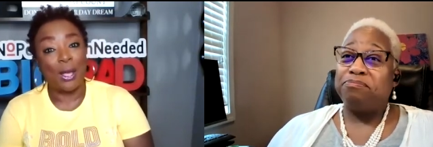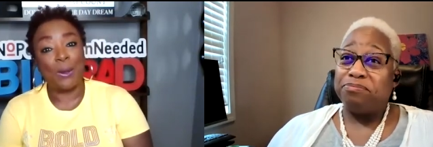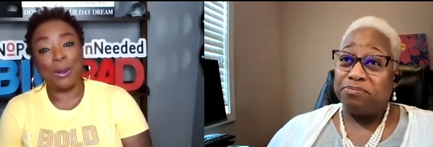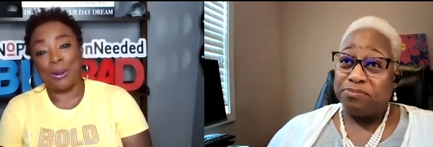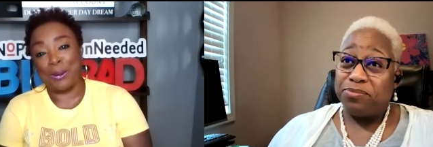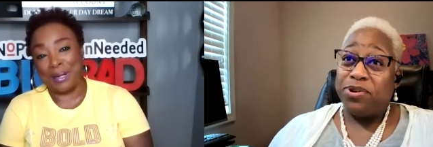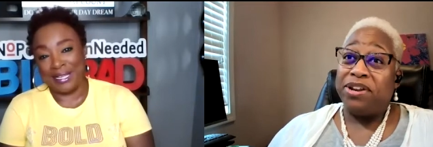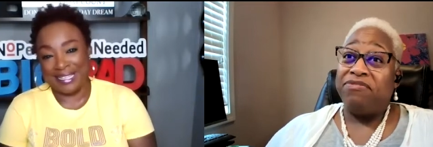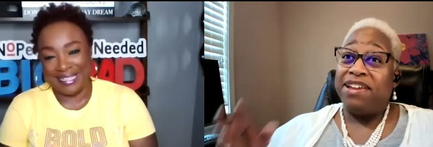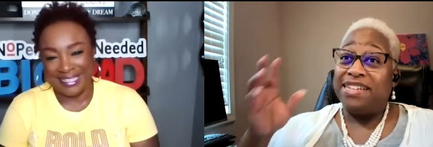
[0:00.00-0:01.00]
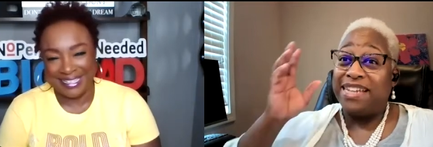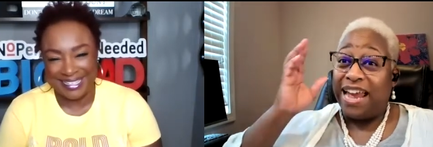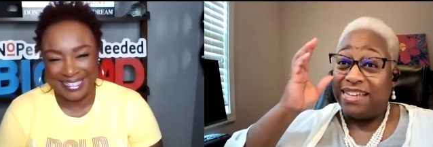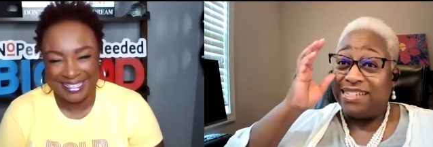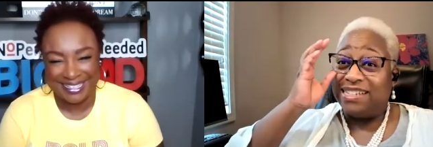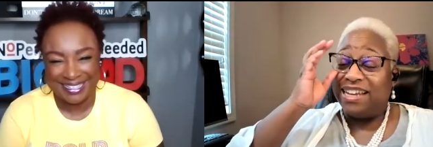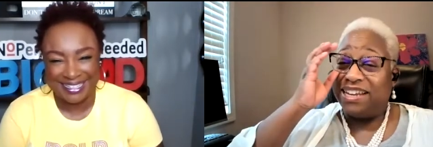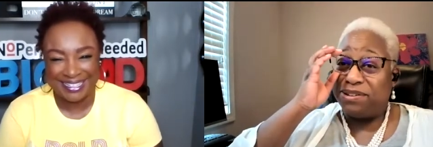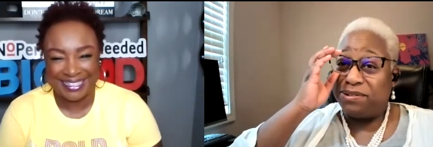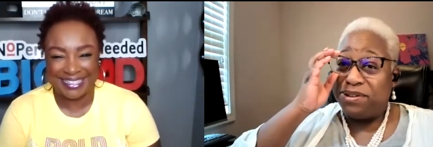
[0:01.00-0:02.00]
Speaker 1: Oh, Lord. Pretty
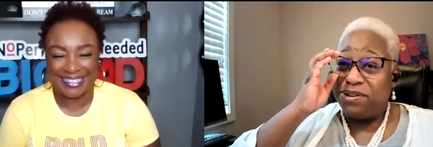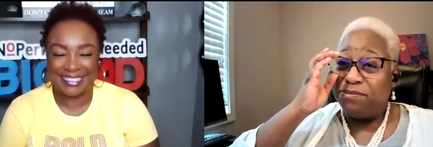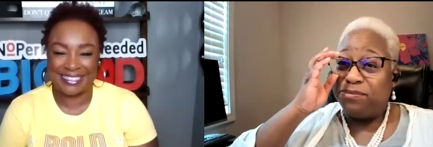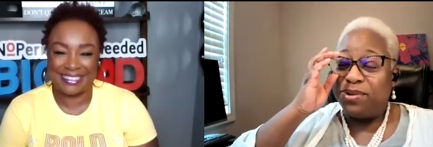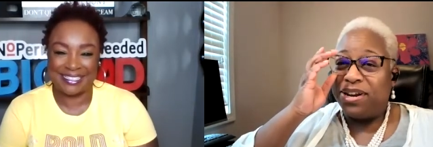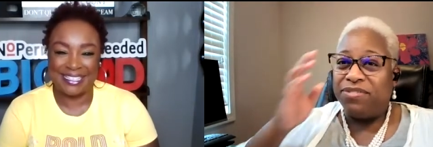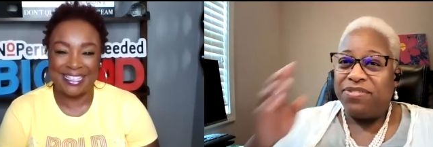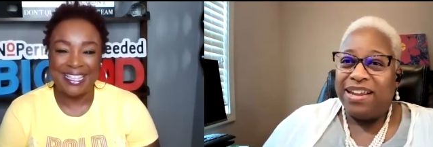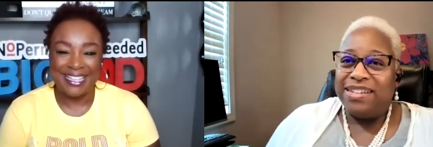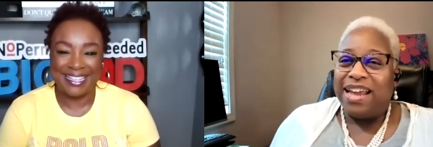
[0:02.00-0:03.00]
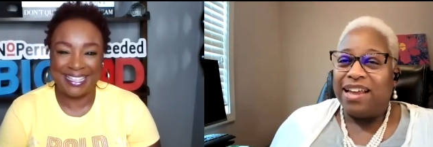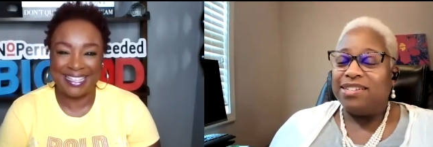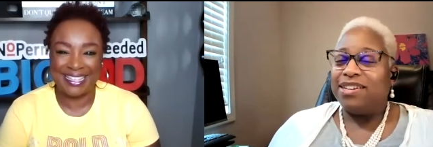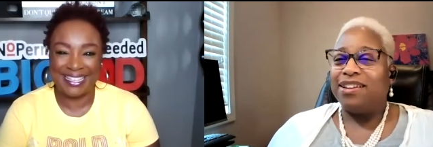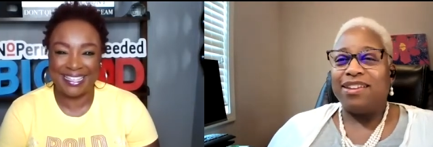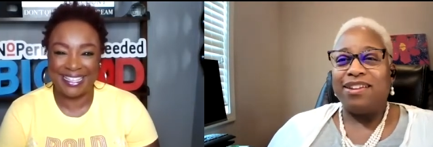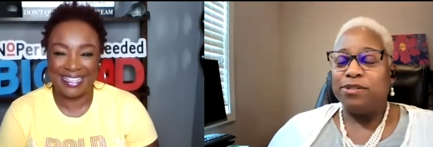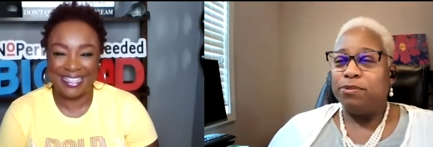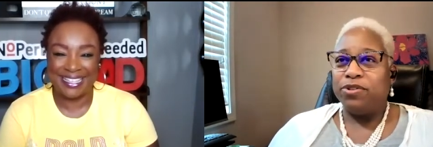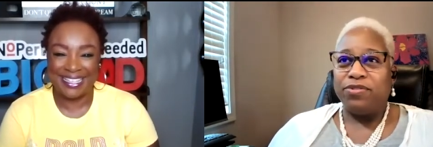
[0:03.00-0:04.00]
fantastic. Pretty fantastic.
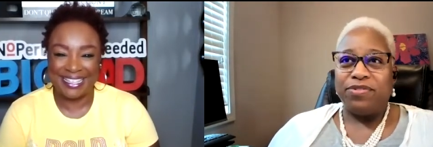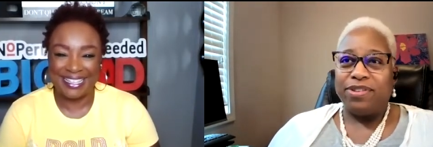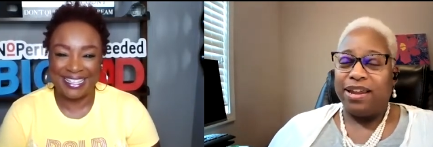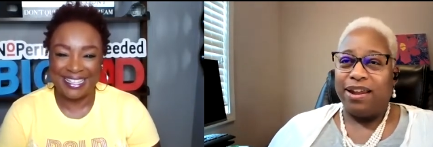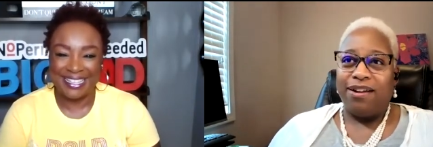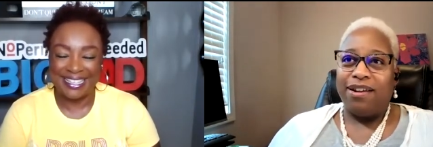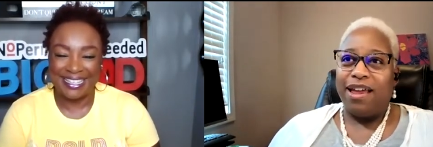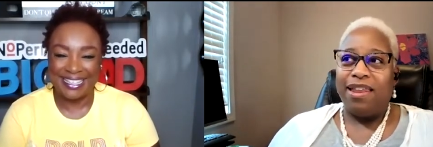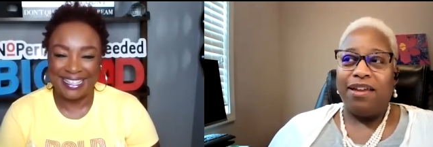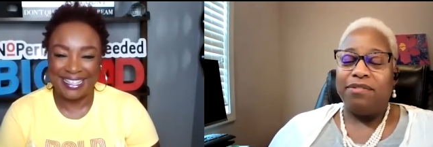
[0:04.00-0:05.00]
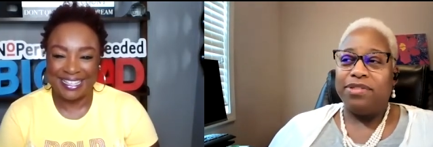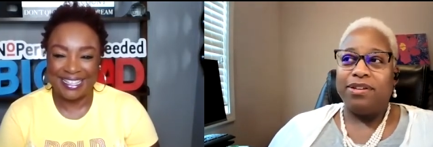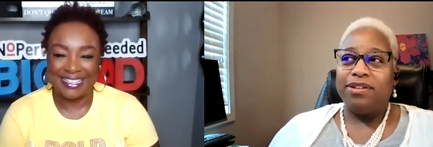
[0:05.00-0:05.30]
It's beautiful there. I love